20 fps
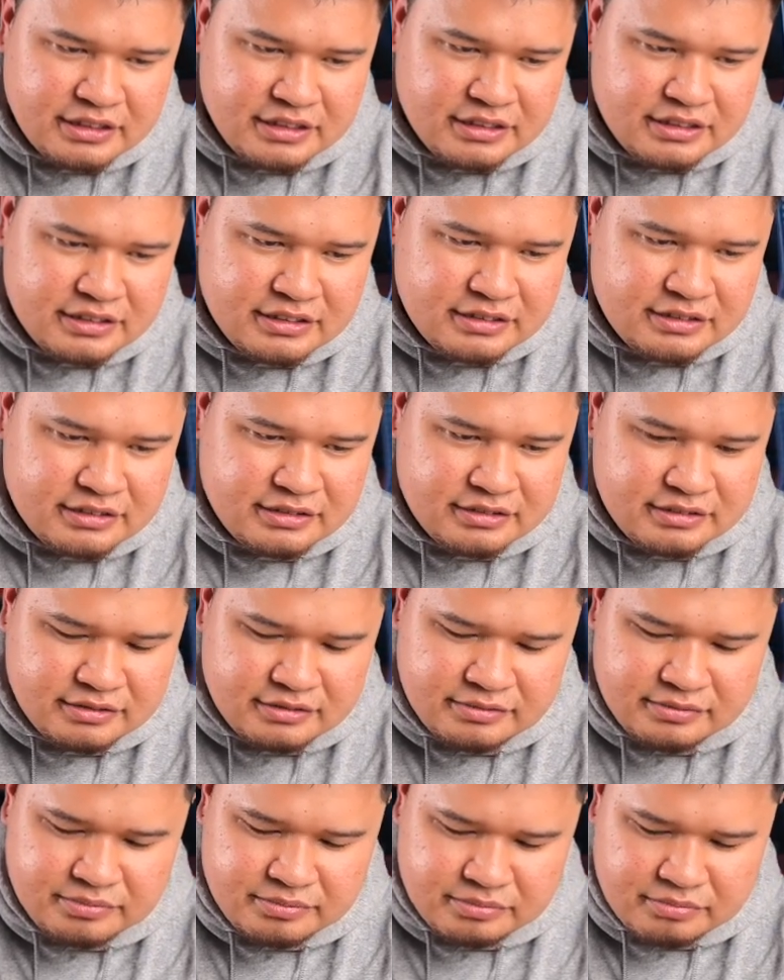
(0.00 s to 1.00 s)

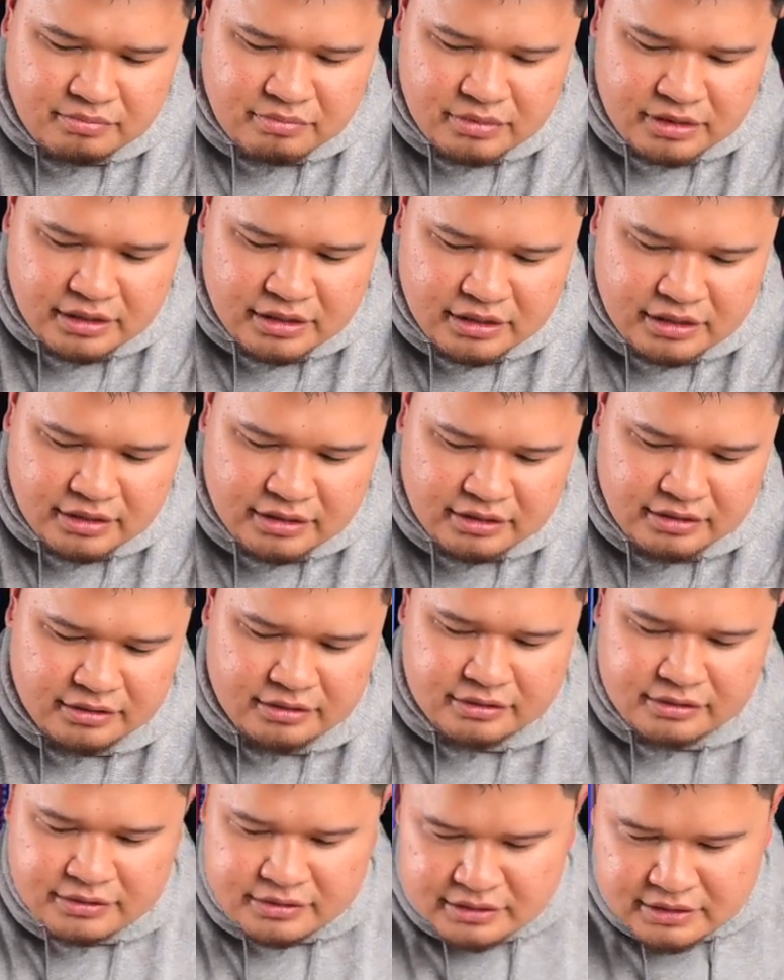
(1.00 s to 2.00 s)

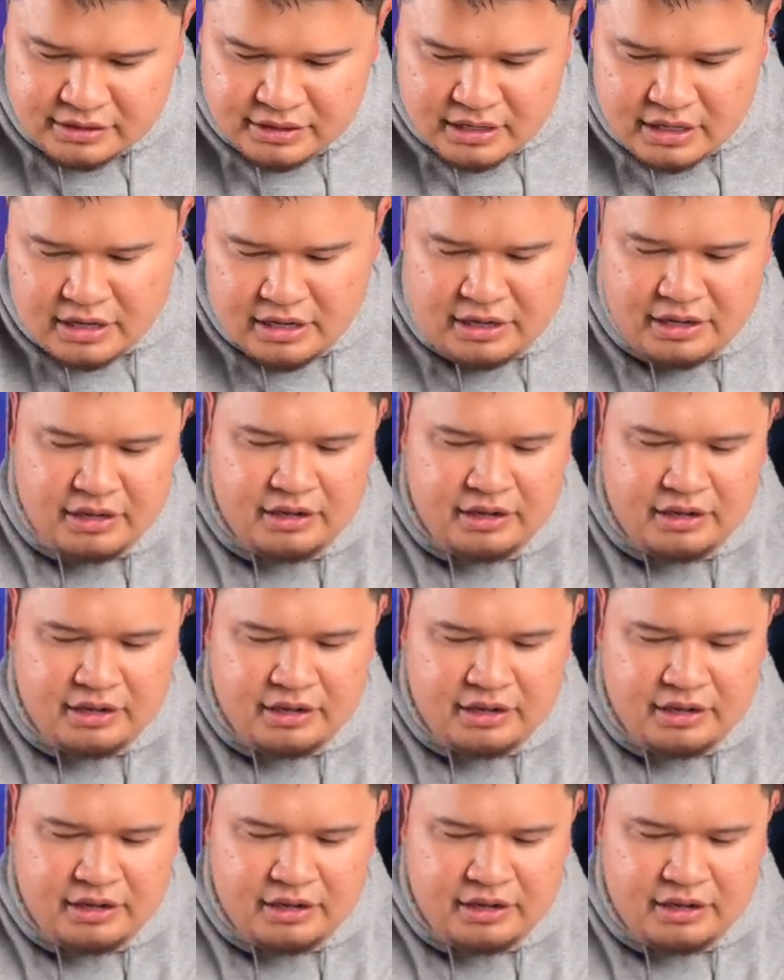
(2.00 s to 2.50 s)
(no one is talking)